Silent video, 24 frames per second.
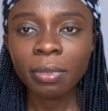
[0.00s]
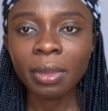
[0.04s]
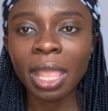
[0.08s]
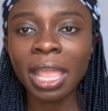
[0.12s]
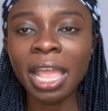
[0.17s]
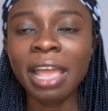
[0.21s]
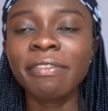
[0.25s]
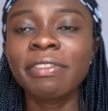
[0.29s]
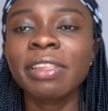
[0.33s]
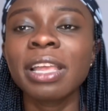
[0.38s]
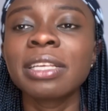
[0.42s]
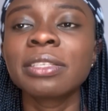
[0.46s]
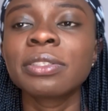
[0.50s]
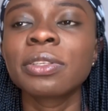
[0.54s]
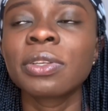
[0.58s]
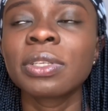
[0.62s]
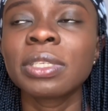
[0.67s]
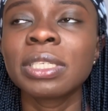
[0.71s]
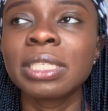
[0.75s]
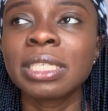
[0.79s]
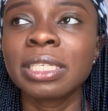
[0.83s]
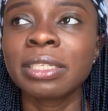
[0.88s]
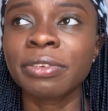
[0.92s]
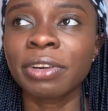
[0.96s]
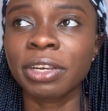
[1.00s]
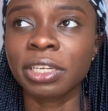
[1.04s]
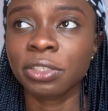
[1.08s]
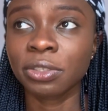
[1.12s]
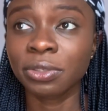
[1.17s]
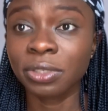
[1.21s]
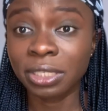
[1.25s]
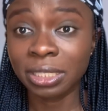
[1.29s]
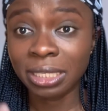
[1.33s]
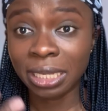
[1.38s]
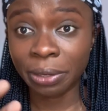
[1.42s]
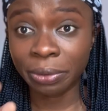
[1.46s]
after studying the
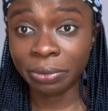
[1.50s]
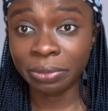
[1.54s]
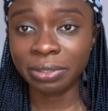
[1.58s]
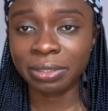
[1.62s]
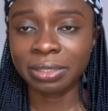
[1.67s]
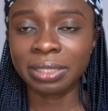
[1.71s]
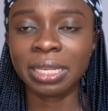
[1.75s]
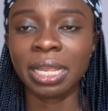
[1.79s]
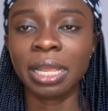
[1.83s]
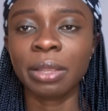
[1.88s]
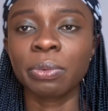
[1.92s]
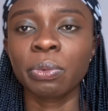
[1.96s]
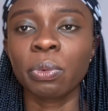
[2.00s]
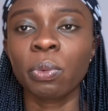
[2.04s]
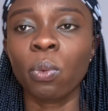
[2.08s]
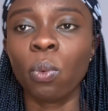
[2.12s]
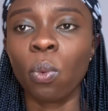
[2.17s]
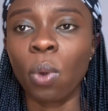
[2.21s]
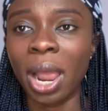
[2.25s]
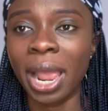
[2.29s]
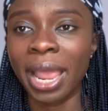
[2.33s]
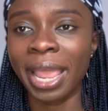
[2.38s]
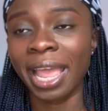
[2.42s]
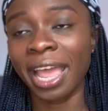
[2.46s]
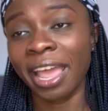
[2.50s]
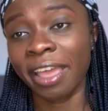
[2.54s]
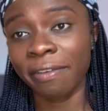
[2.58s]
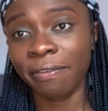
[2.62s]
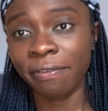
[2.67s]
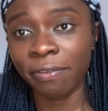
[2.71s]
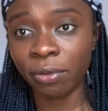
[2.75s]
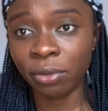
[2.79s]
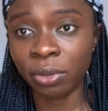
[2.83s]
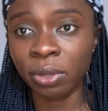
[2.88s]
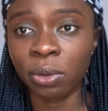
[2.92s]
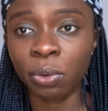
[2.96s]
rationales, I understand why I
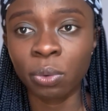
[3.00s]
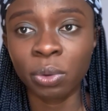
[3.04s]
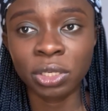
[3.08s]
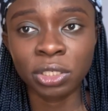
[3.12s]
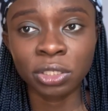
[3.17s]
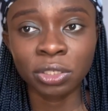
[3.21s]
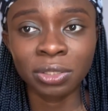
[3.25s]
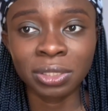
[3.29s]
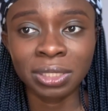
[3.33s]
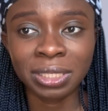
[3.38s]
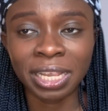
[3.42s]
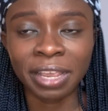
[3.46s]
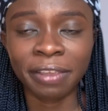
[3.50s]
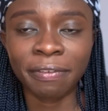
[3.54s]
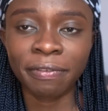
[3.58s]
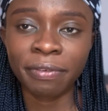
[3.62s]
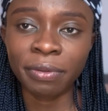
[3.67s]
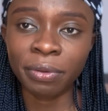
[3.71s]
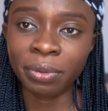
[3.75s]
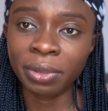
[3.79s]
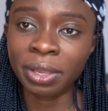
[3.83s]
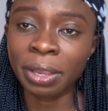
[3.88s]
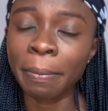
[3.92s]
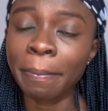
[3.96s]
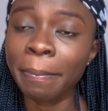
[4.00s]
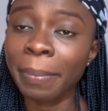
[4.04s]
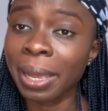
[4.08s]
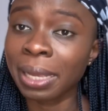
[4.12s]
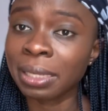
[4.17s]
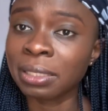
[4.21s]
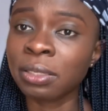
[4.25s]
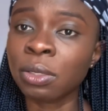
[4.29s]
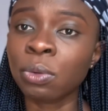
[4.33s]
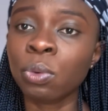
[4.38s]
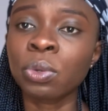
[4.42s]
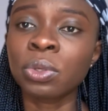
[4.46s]
failed the questions I failed and
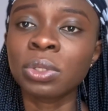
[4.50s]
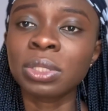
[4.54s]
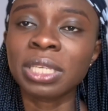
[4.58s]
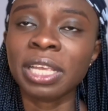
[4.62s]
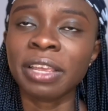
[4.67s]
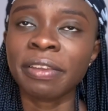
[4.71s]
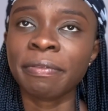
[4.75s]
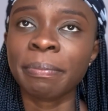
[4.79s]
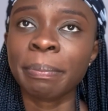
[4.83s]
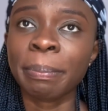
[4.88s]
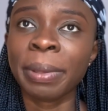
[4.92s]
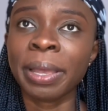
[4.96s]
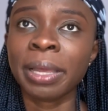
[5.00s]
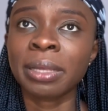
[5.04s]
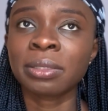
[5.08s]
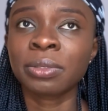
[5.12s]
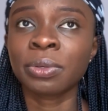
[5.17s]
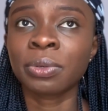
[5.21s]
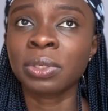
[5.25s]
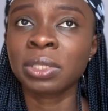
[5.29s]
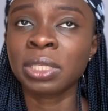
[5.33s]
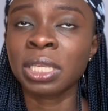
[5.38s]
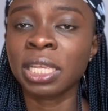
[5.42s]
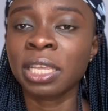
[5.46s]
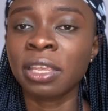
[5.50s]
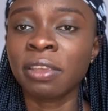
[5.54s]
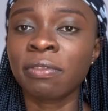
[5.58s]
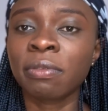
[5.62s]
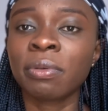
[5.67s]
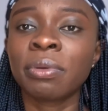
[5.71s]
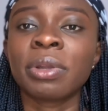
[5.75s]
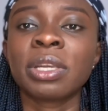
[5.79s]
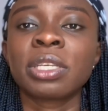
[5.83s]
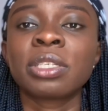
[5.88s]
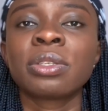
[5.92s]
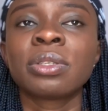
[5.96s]
passed the ones I passed because they give
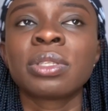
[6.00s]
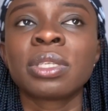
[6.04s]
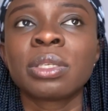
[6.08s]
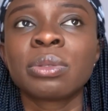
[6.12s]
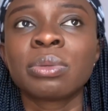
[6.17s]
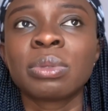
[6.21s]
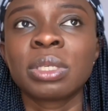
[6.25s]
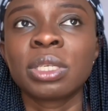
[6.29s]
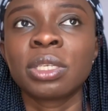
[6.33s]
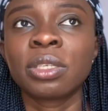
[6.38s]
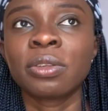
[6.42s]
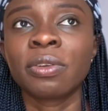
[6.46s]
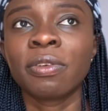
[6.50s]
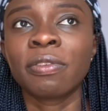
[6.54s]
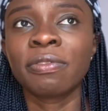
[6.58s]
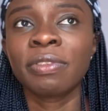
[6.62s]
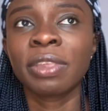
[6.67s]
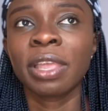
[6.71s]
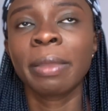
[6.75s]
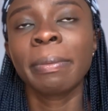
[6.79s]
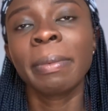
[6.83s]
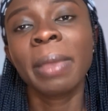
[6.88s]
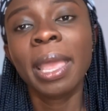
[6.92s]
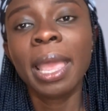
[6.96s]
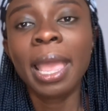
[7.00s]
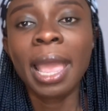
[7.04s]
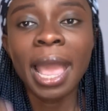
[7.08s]
you rationales with each of them.